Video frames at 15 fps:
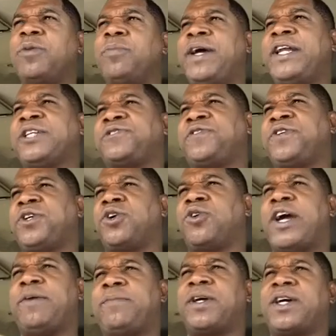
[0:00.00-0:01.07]
have made us feel
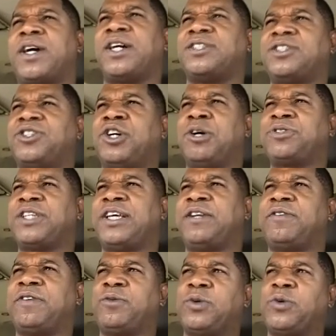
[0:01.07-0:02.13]
great because, you know what
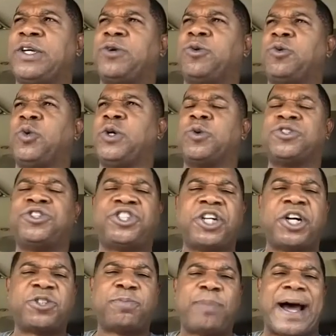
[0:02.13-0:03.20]
I'm saying, we were
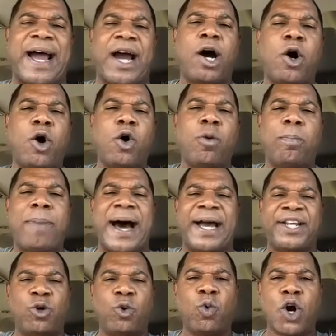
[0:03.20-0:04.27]
judged by our whole
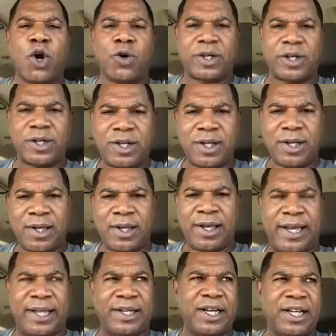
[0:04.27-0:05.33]
body of work.
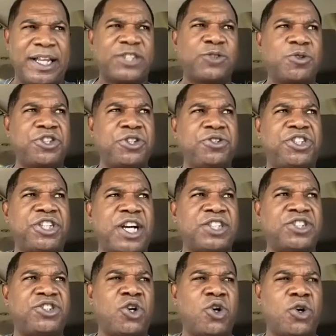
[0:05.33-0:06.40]
And that's what you're
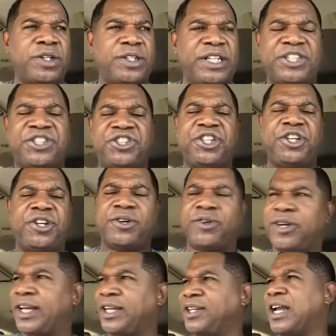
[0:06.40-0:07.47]
judged on each year.
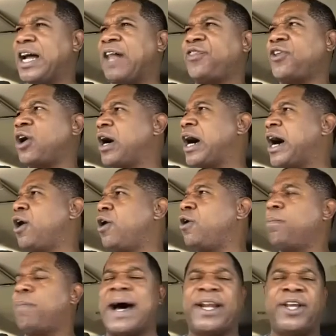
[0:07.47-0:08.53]
And I thought our
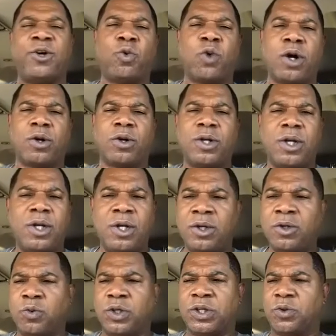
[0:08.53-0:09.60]
whole body of work
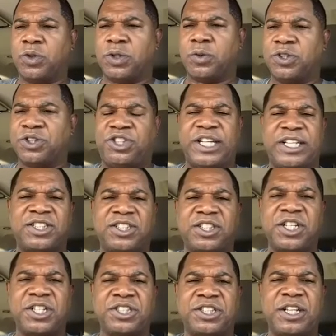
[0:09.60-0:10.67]
was just as
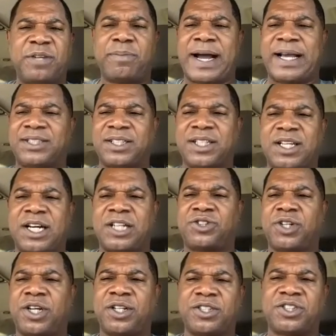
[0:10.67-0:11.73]
good as anybody's in the
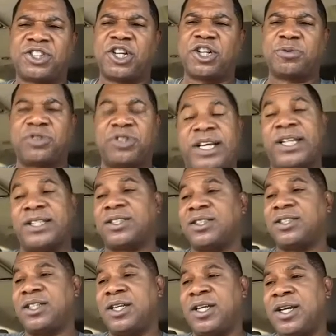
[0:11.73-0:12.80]
country under the
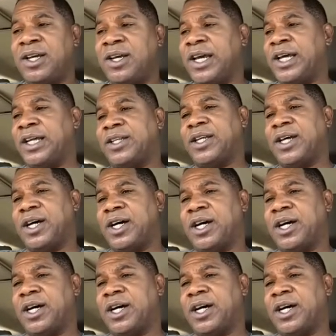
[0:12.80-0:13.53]
circumstances. And,